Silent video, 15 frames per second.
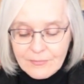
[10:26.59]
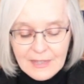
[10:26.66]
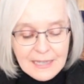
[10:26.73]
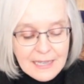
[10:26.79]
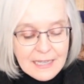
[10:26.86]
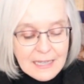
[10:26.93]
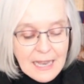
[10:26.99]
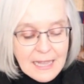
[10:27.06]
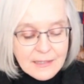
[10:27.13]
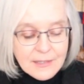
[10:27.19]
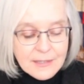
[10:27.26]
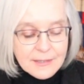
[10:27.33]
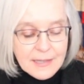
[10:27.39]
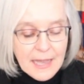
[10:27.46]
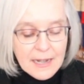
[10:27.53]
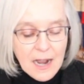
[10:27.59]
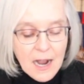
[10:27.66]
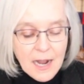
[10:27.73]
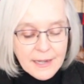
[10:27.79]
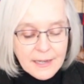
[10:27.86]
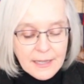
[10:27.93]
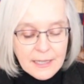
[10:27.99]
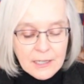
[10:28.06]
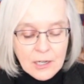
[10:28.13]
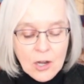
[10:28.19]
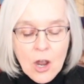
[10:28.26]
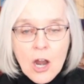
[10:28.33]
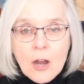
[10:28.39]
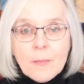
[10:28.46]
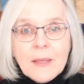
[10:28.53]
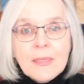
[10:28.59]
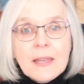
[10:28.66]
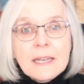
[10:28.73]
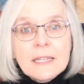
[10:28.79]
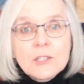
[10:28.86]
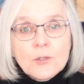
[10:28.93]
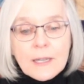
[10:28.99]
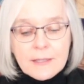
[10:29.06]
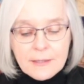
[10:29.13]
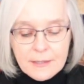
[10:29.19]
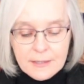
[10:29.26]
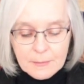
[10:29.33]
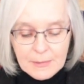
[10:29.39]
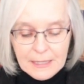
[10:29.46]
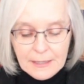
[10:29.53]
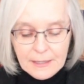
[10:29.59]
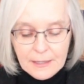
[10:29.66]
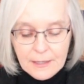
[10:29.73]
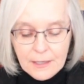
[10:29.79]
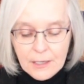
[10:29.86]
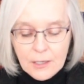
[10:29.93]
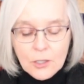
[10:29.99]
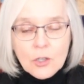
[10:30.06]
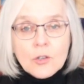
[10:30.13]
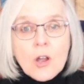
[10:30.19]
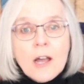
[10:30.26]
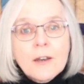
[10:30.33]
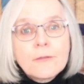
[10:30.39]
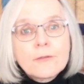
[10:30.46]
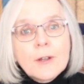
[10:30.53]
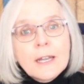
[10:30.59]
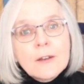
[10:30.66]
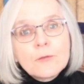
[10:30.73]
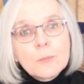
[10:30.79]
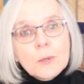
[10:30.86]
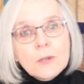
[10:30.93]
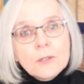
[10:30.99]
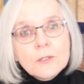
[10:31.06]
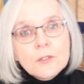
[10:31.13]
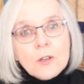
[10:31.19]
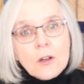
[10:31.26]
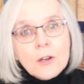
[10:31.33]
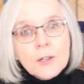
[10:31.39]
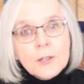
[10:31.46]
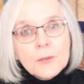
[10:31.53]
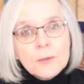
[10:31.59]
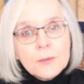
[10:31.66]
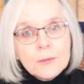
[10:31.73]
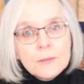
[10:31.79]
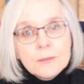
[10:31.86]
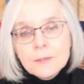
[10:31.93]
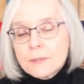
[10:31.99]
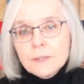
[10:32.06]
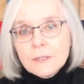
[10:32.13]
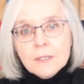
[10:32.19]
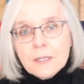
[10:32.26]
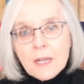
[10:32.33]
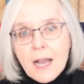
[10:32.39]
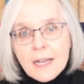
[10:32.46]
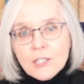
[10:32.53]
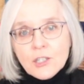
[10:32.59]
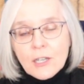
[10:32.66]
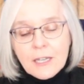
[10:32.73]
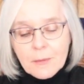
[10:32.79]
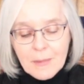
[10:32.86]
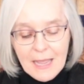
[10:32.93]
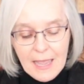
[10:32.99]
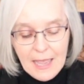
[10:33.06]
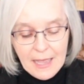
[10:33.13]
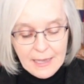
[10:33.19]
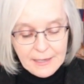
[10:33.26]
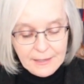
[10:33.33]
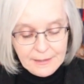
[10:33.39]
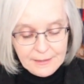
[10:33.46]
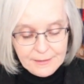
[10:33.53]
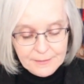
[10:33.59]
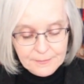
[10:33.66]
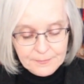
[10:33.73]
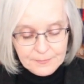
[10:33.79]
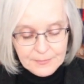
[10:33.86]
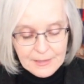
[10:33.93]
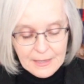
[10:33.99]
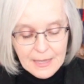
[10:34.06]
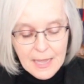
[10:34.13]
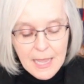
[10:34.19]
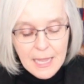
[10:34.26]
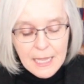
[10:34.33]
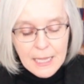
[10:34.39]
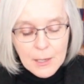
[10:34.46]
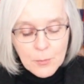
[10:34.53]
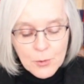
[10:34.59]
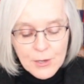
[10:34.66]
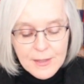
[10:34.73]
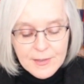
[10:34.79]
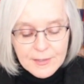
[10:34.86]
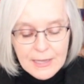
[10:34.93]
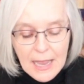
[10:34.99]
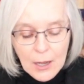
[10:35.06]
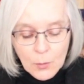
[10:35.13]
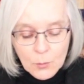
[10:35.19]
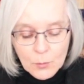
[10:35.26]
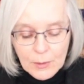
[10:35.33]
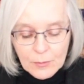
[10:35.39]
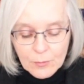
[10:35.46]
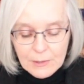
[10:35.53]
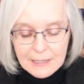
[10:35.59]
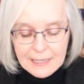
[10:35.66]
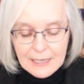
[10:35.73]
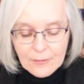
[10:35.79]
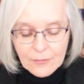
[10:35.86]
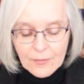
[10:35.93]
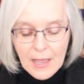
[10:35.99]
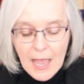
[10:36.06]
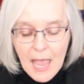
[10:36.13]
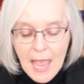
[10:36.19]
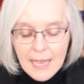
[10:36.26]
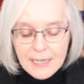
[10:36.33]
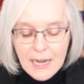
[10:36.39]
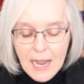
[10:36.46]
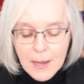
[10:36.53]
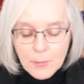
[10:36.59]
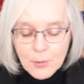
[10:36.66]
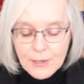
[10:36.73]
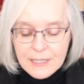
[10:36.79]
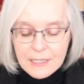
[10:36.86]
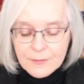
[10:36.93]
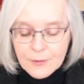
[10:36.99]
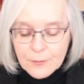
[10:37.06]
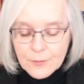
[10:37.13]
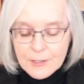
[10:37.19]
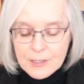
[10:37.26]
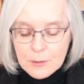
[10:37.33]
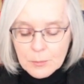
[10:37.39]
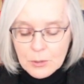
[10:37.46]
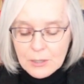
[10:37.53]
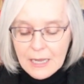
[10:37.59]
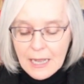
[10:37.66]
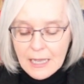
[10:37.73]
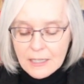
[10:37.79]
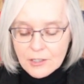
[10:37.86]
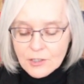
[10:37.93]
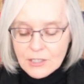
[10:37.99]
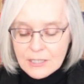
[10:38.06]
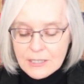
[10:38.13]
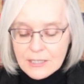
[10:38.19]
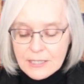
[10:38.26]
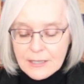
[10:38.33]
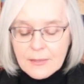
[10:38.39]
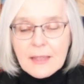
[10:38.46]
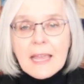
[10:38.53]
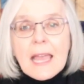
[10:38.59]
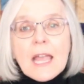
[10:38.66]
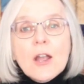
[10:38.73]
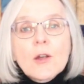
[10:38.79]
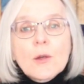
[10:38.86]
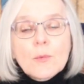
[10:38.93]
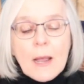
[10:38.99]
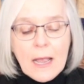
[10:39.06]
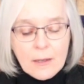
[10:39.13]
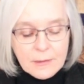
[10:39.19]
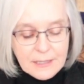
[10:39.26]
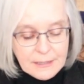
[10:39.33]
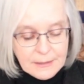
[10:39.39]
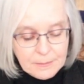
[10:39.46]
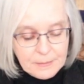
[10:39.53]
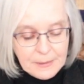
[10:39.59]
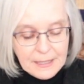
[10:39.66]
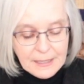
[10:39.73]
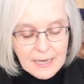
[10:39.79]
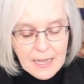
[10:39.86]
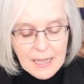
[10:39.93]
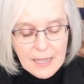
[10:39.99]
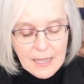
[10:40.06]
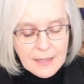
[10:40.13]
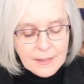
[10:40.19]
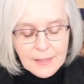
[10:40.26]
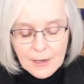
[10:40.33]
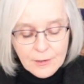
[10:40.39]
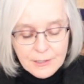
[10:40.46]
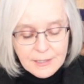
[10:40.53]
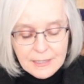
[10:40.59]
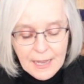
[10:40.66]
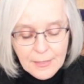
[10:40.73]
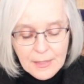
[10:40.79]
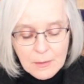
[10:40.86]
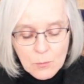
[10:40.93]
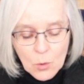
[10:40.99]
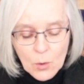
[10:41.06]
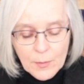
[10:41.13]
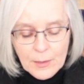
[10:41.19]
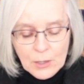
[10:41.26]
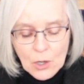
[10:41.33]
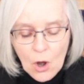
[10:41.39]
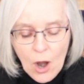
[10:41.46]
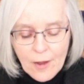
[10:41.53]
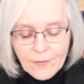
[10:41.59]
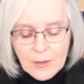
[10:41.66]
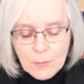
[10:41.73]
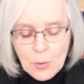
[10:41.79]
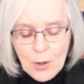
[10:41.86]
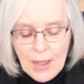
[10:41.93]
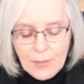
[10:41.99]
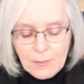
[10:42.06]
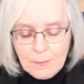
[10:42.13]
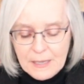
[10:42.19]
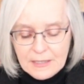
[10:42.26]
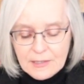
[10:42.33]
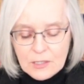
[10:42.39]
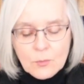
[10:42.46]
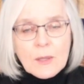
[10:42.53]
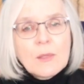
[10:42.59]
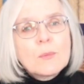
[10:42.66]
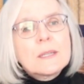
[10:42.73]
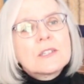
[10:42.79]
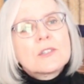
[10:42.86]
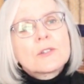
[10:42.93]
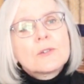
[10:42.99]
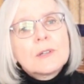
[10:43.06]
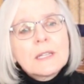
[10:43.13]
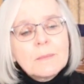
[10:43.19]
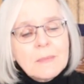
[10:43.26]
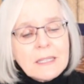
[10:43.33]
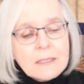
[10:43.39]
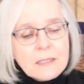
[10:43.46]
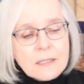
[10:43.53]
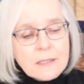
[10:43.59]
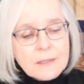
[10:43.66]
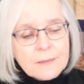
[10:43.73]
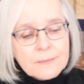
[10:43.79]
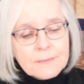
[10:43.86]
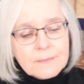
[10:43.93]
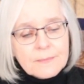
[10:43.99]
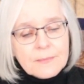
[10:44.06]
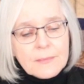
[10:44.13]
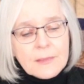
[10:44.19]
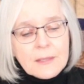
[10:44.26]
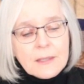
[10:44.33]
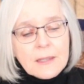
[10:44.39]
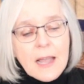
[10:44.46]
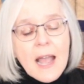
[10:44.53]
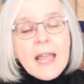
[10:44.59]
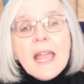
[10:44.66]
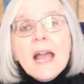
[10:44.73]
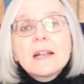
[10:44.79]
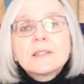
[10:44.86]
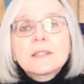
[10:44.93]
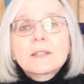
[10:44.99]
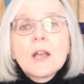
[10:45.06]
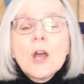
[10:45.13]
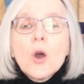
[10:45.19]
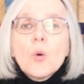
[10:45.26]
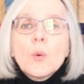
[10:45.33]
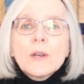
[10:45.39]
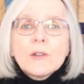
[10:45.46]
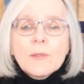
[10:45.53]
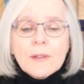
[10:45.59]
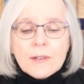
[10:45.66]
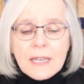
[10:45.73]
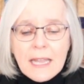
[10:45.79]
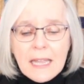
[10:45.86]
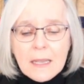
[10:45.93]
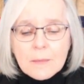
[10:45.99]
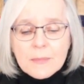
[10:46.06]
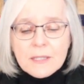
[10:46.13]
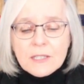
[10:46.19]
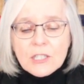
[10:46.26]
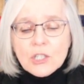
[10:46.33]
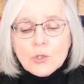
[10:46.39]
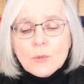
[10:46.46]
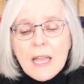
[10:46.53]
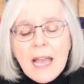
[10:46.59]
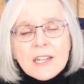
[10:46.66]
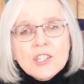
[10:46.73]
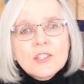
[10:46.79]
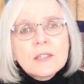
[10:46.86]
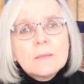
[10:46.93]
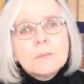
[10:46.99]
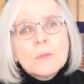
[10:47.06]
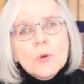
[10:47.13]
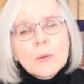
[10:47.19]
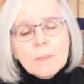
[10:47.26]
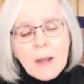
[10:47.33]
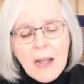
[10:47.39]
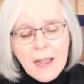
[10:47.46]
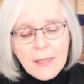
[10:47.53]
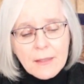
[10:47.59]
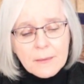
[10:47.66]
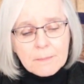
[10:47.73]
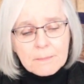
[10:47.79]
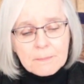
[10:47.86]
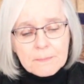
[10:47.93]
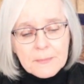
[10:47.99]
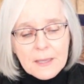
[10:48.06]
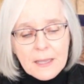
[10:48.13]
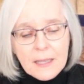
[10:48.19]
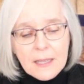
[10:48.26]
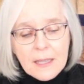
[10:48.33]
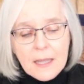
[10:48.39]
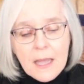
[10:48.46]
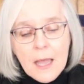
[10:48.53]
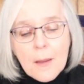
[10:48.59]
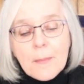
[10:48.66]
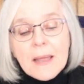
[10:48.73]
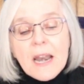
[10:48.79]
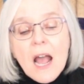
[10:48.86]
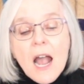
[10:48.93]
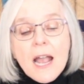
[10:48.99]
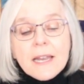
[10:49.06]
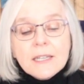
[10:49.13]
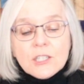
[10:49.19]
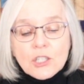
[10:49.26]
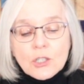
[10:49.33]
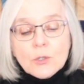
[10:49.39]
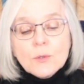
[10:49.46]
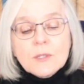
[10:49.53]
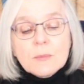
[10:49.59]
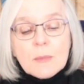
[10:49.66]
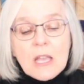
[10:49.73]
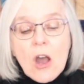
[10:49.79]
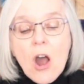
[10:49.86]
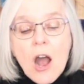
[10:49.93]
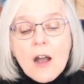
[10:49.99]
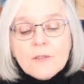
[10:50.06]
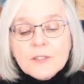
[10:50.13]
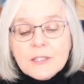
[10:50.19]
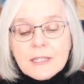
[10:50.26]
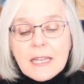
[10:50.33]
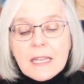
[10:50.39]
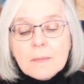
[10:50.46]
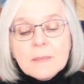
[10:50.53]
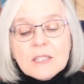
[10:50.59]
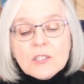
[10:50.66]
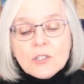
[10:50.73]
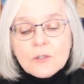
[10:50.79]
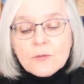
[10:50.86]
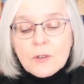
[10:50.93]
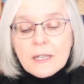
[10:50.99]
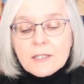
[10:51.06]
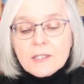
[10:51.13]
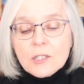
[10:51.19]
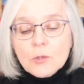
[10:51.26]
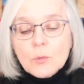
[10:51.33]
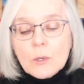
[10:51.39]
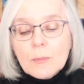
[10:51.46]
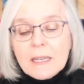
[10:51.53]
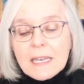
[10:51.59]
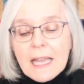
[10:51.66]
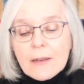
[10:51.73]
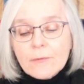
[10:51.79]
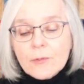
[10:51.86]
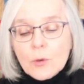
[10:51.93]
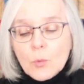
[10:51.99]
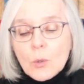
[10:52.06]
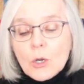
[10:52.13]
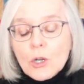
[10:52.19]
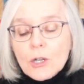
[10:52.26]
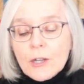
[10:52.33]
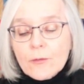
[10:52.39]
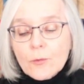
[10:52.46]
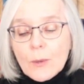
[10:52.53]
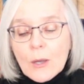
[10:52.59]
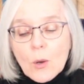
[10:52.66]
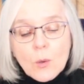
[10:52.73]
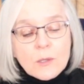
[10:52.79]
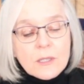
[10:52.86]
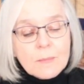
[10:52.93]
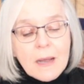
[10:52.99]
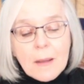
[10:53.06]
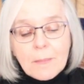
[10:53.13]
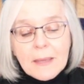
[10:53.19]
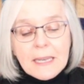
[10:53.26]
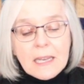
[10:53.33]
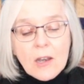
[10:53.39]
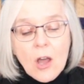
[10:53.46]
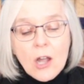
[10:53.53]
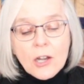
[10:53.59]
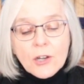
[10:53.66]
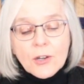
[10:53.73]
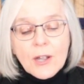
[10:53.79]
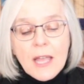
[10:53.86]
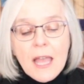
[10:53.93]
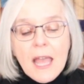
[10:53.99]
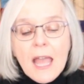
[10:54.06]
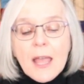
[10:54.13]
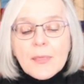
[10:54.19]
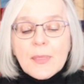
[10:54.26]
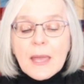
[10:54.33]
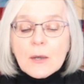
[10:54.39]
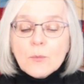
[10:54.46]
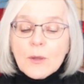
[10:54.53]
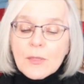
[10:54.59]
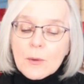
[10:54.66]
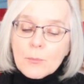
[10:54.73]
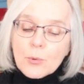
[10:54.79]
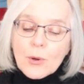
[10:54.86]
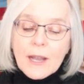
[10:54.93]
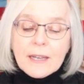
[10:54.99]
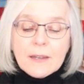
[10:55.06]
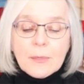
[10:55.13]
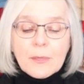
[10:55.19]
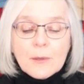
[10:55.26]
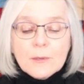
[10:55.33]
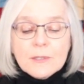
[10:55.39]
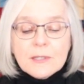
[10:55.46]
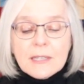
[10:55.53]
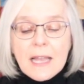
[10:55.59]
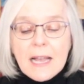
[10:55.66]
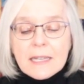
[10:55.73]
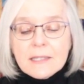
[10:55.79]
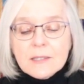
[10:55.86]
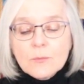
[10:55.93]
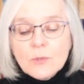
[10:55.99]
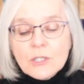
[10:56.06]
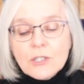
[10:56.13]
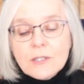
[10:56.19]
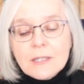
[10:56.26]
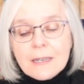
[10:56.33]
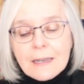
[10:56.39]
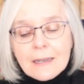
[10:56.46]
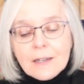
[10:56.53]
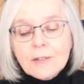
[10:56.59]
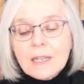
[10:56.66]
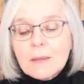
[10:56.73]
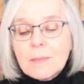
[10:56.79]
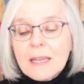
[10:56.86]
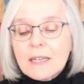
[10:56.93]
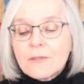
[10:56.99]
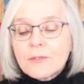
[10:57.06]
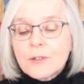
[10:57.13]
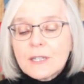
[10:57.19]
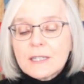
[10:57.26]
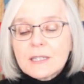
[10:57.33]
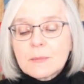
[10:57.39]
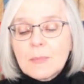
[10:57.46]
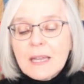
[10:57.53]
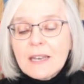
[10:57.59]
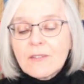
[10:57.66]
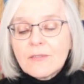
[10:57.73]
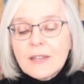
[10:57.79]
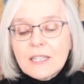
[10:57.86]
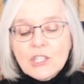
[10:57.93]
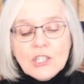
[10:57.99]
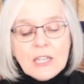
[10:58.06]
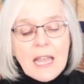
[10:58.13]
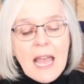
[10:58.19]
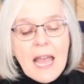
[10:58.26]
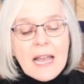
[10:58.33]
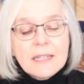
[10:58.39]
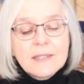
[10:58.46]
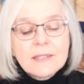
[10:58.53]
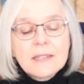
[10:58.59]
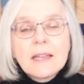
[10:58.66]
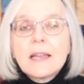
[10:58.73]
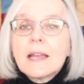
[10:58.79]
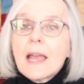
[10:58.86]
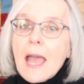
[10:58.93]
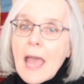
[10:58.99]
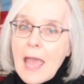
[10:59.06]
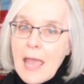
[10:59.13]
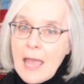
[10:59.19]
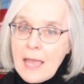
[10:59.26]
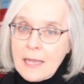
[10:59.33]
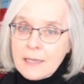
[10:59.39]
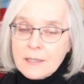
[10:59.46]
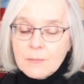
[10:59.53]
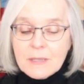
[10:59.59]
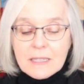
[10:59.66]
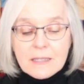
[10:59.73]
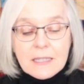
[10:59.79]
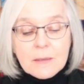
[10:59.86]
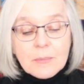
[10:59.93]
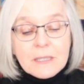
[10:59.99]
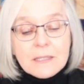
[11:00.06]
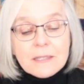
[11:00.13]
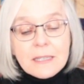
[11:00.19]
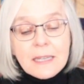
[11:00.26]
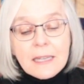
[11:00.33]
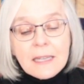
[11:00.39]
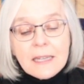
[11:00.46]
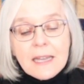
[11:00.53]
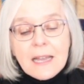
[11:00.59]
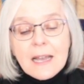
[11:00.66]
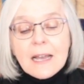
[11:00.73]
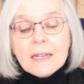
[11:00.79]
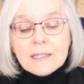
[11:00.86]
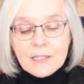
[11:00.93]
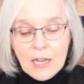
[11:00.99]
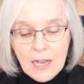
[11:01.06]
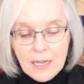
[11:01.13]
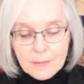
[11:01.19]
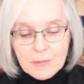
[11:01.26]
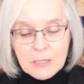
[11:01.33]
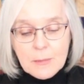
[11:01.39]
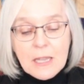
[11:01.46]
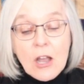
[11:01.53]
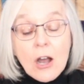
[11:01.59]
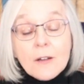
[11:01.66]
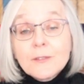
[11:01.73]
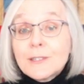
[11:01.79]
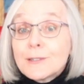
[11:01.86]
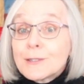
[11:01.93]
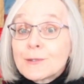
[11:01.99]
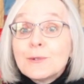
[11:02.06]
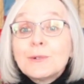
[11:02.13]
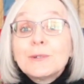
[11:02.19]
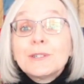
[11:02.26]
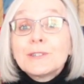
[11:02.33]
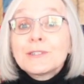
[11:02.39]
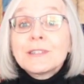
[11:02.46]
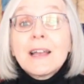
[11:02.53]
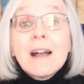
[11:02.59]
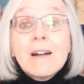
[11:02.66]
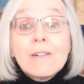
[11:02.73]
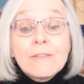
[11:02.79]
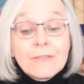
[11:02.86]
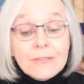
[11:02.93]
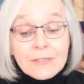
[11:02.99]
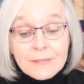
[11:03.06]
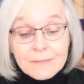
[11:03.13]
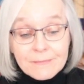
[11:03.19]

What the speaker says: He glances at Ina in alarm and then addresses me. You're not afraid of birds, are you? I shake my head. He breathes out with relief, and I brace for visible color tinting the air around him, but there is nothing more than coffee breath mixed with wintergreen mint. I ask, what are their names? Did you catch them or buy them? But Ina shoos me off, saying Mr. Fluxer will be late for work if we hold him up any longer, and then with a bright enthusiasm which is clearly meant for his benefit, she adds, and Missy Blissy, time to be off to school yourself.